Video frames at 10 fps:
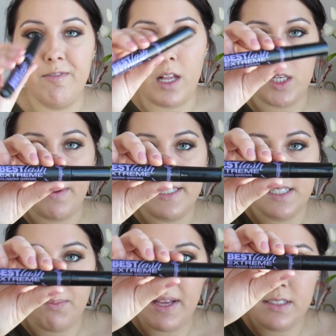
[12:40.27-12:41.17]

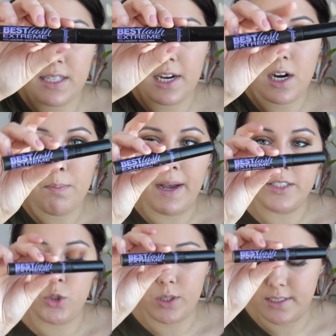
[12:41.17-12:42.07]
Volumizing Mascara by
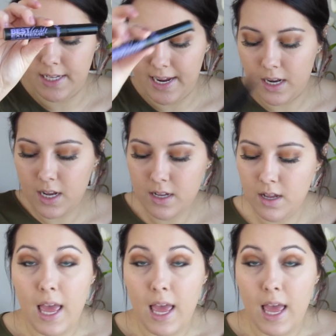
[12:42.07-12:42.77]
Jordana